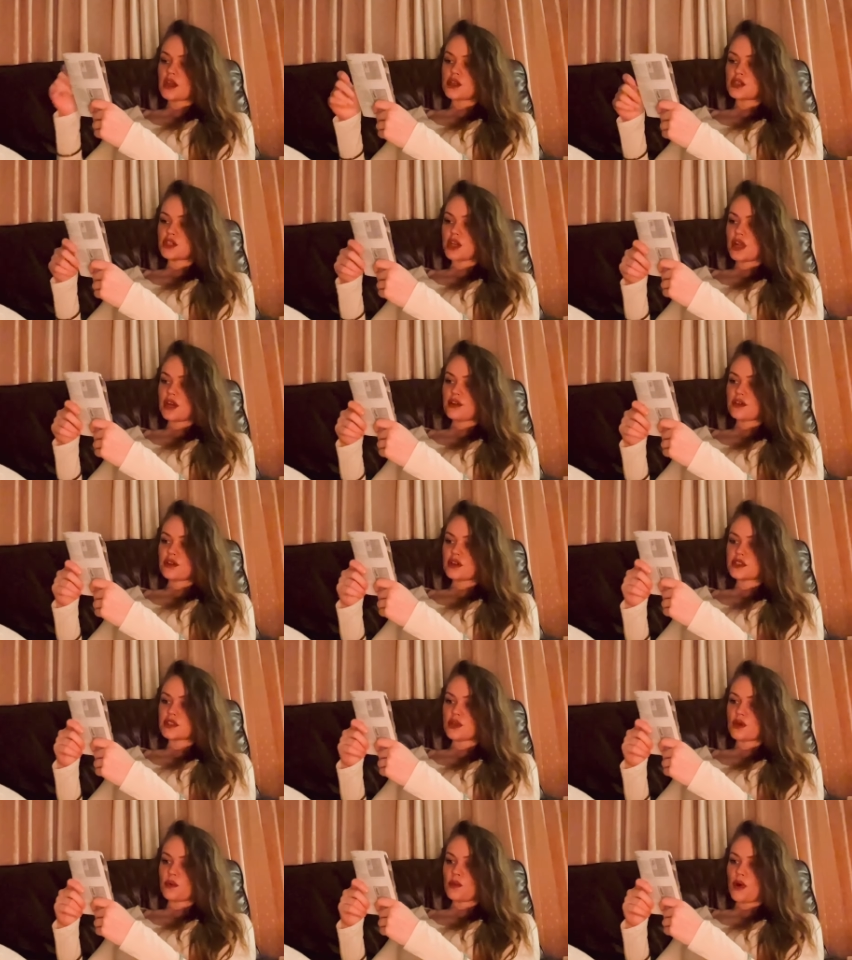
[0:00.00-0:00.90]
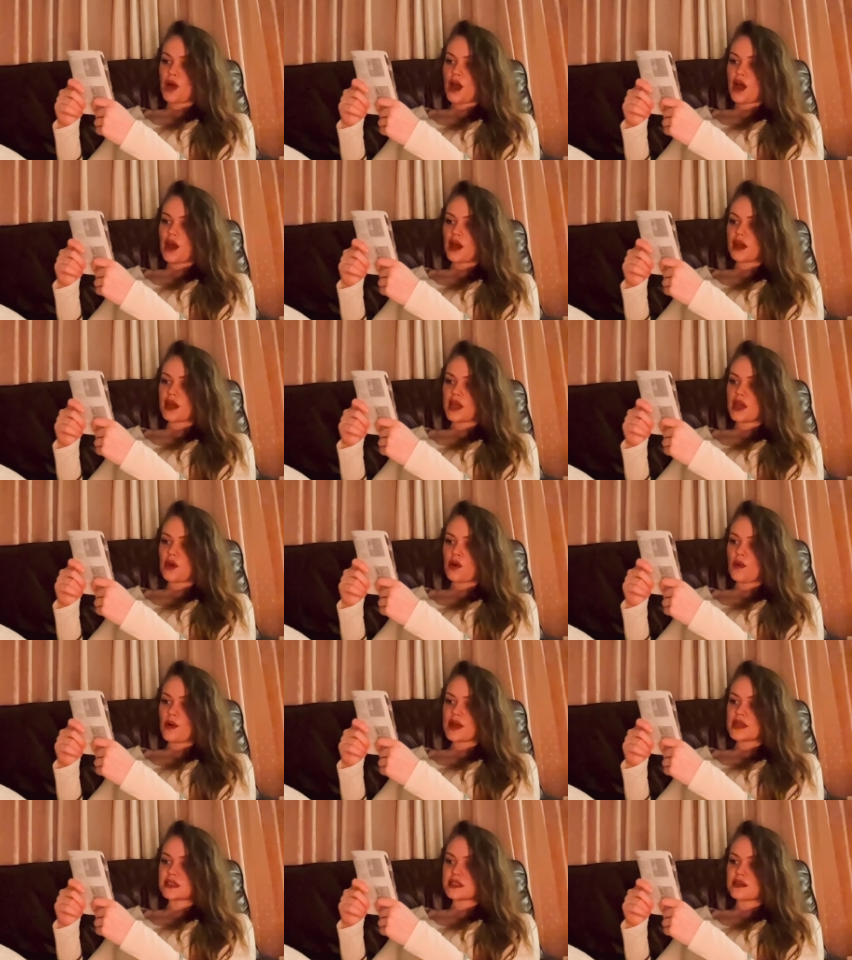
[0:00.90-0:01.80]
Generous at work, he
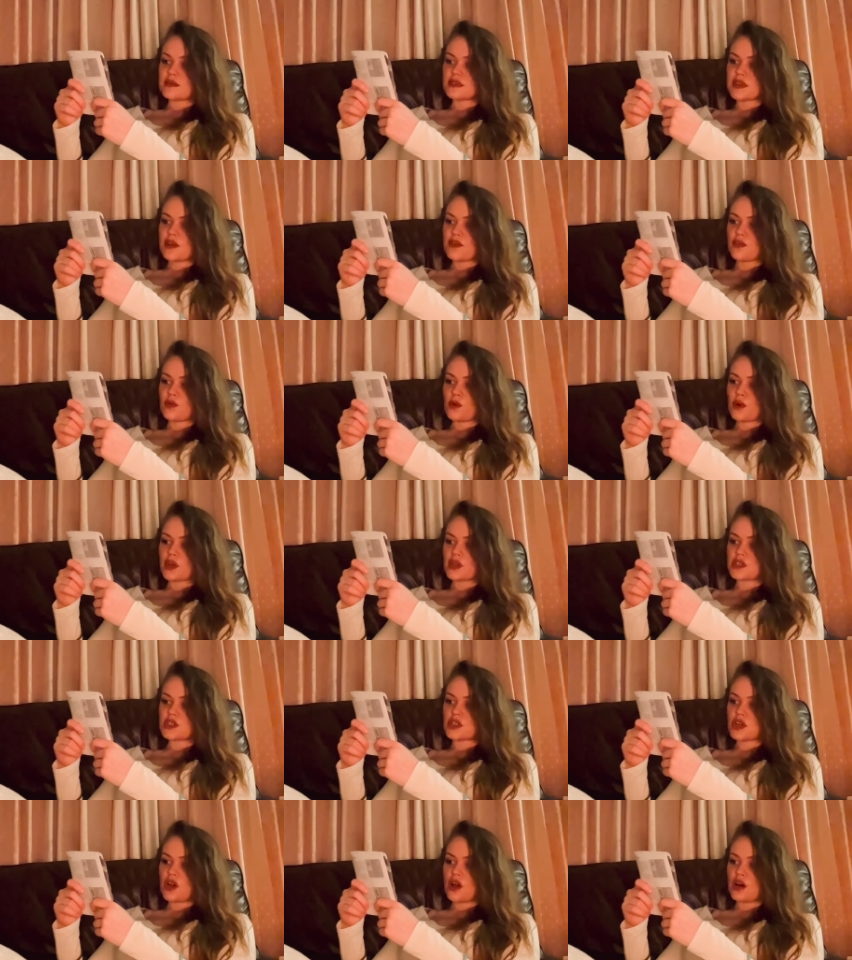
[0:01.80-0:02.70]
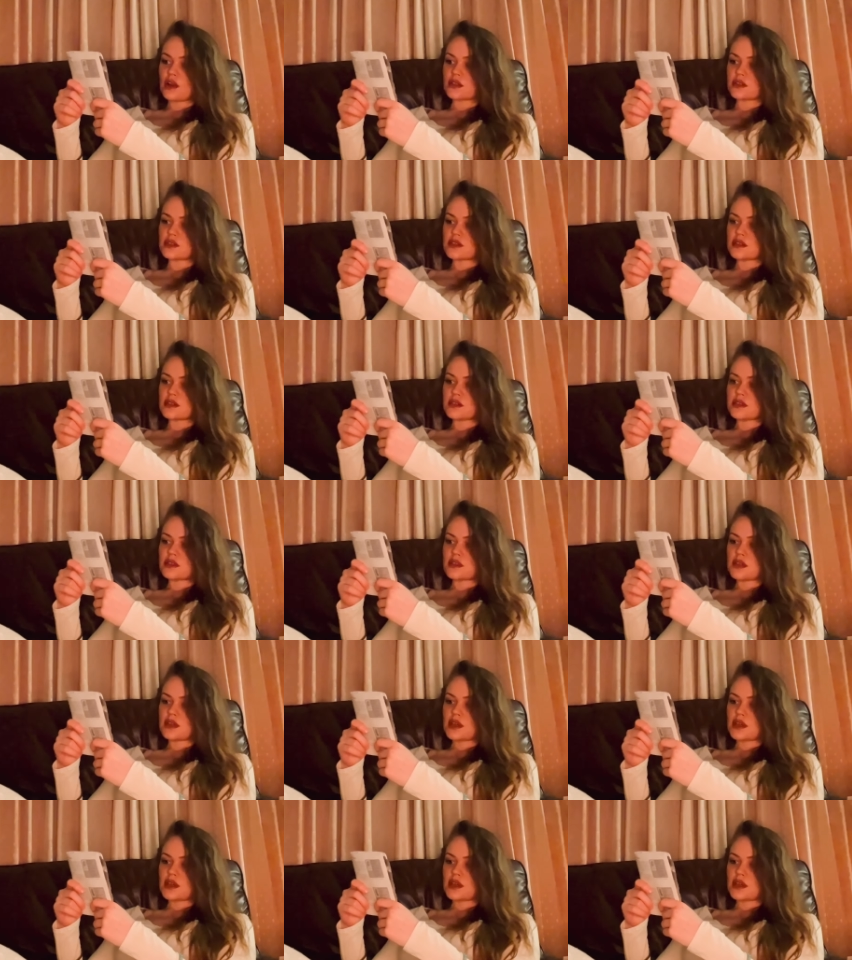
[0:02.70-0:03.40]
always gives everyone a chance.